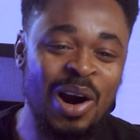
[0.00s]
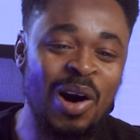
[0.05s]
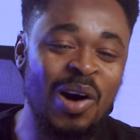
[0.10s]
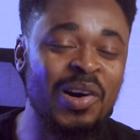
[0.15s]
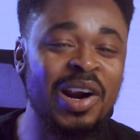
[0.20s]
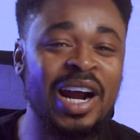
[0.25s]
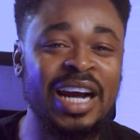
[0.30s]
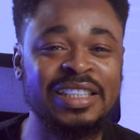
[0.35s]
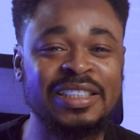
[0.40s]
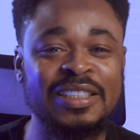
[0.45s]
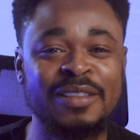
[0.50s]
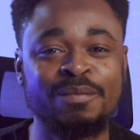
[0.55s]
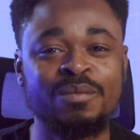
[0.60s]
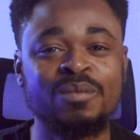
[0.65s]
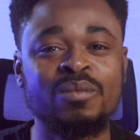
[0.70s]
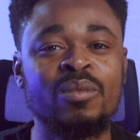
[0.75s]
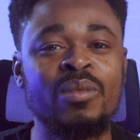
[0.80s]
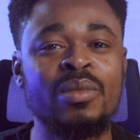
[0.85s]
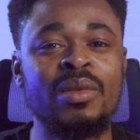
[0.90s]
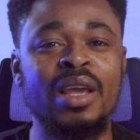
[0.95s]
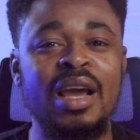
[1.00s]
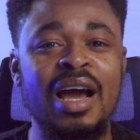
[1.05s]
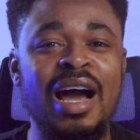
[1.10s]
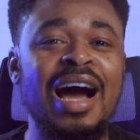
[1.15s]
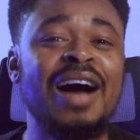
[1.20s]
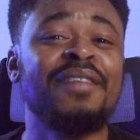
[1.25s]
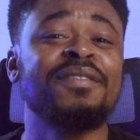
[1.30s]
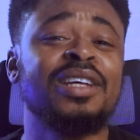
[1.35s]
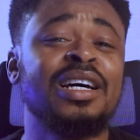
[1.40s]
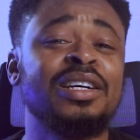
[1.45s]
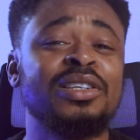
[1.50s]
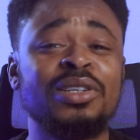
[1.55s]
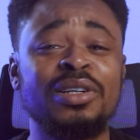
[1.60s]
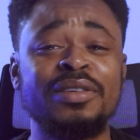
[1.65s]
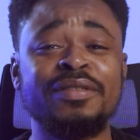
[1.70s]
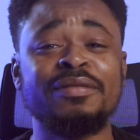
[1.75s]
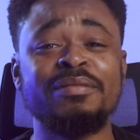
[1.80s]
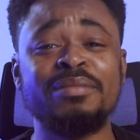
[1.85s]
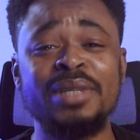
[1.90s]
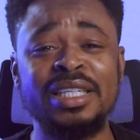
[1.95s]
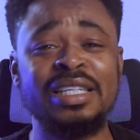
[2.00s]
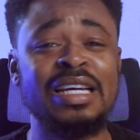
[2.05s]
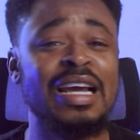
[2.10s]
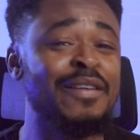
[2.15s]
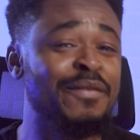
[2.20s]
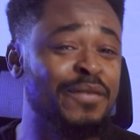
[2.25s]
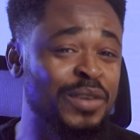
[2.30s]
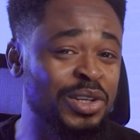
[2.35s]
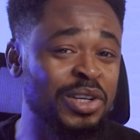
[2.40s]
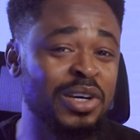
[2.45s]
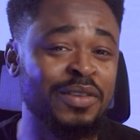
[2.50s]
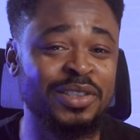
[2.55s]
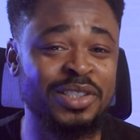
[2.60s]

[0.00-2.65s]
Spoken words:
All right, after you have made a video